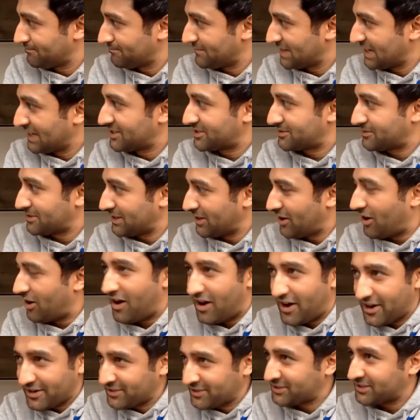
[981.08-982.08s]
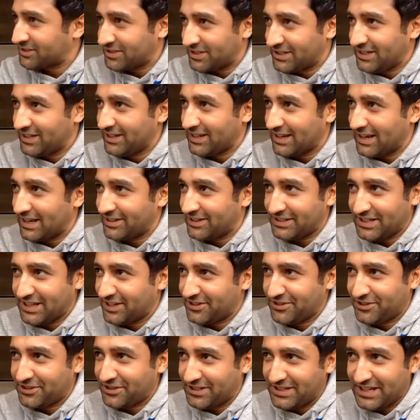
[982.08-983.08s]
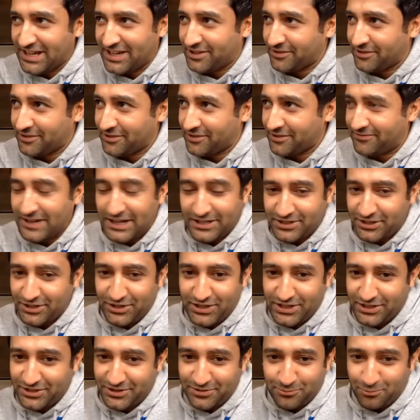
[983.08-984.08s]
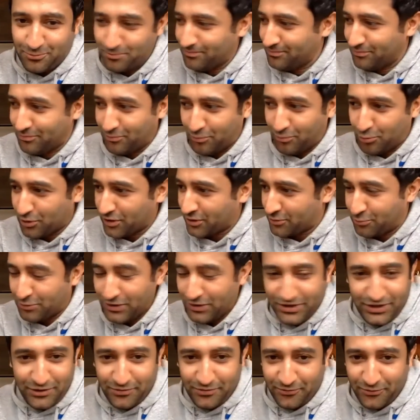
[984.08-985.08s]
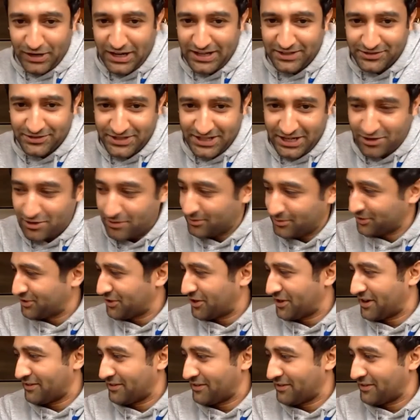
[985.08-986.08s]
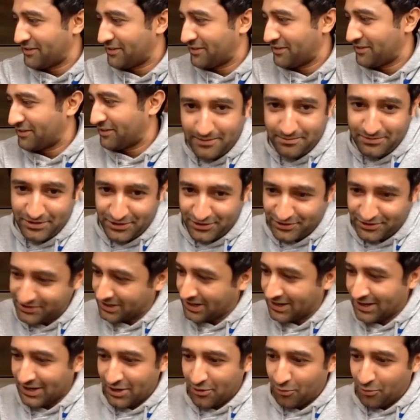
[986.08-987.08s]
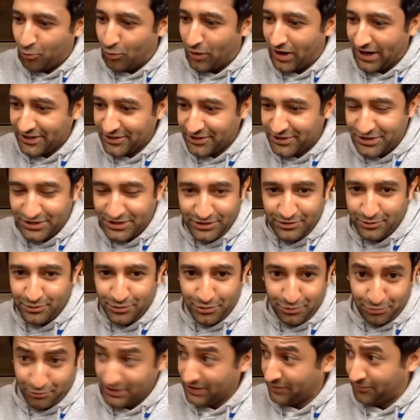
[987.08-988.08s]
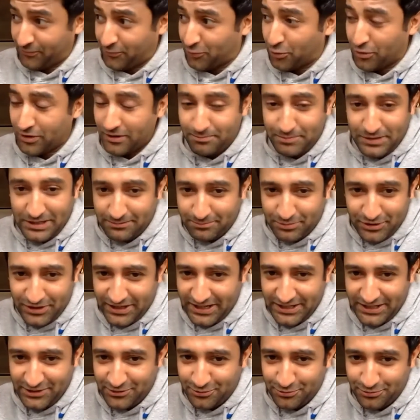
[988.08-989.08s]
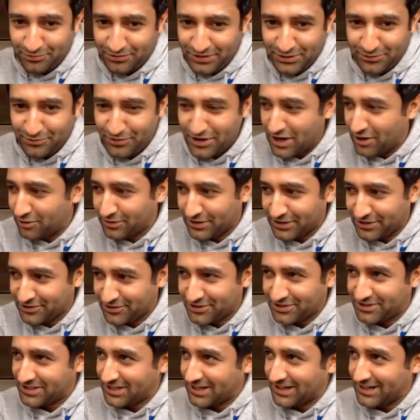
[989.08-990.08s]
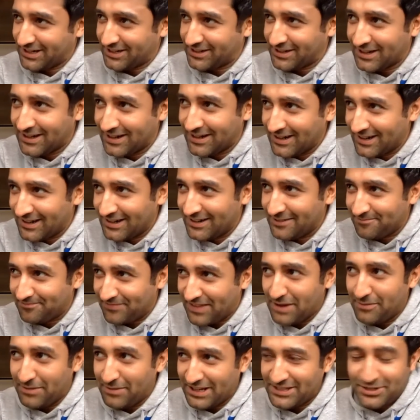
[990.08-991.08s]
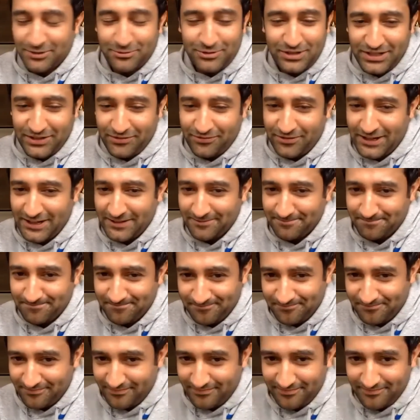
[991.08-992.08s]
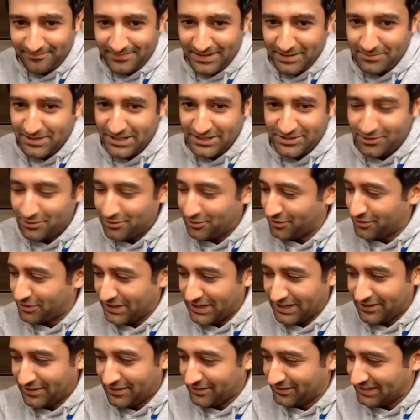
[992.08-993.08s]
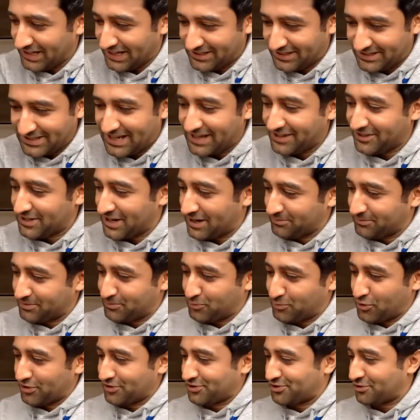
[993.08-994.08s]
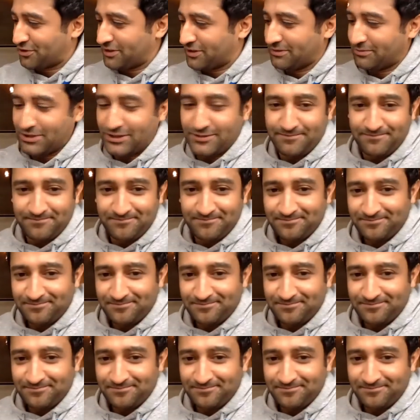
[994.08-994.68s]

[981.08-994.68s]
is honestly, at the end of the day, the fact that you get to work with your friends. Like, almost on every job, there's 1, 2, 3, 4 people that you know, and you're just like, it makes it really fun. It makes the whole thing like 10 times more enjoyable.